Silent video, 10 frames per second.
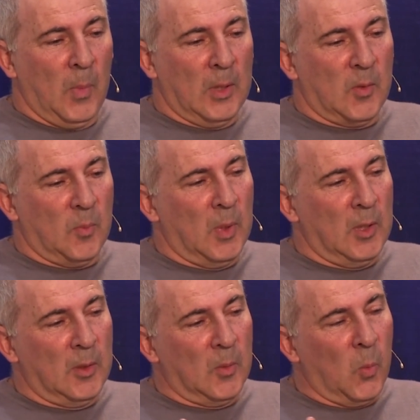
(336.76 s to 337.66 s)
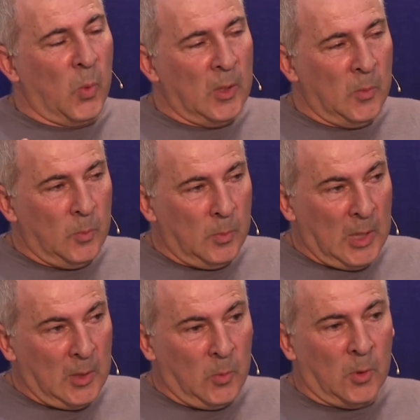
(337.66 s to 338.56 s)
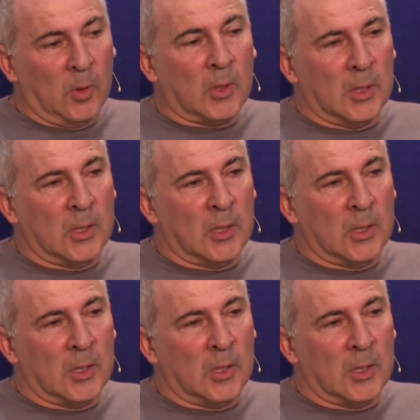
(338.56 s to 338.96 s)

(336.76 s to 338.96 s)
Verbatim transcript: But my main work